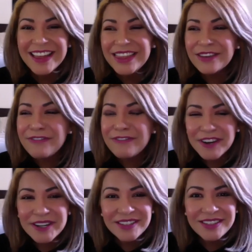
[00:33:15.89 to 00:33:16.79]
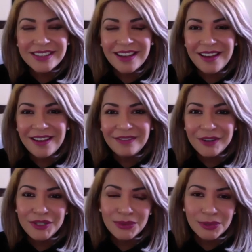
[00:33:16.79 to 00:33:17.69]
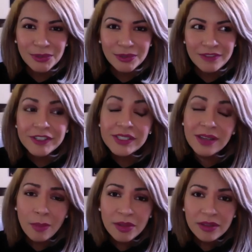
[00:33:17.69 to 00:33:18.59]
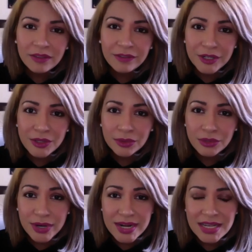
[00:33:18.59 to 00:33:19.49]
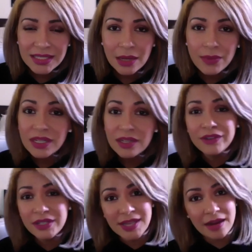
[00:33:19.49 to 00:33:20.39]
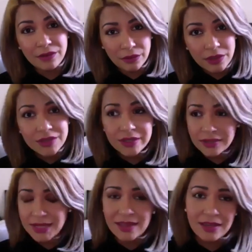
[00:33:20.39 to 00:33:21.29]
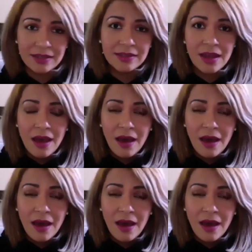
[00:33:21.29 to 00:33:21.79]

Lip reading: The first couple of virtual trainings that we did for Design for Realtors like this,